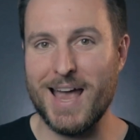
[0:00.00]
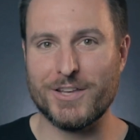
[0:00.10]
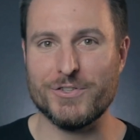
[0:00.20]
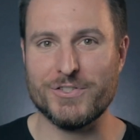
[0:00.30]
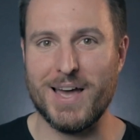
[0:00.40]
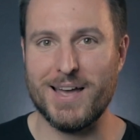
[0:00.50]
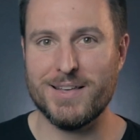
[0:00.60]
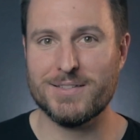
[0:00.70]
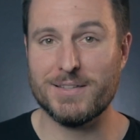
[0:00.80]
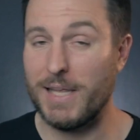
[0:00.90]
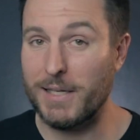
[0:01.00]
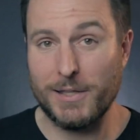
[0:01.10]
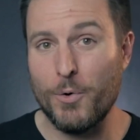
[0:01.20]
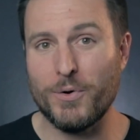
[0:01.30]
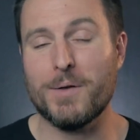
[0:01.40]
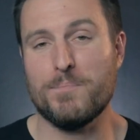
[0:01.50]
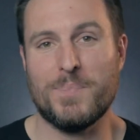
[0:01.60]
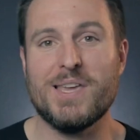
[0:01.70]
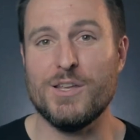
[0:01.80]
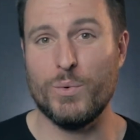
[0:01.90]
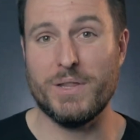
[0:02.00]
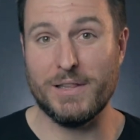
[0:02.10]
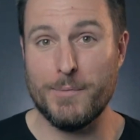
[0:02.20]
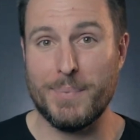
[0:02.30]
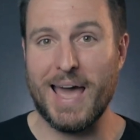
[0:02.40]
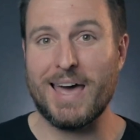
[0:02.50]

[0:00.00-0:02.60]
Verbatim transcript: exercise, let alone compete with Olympic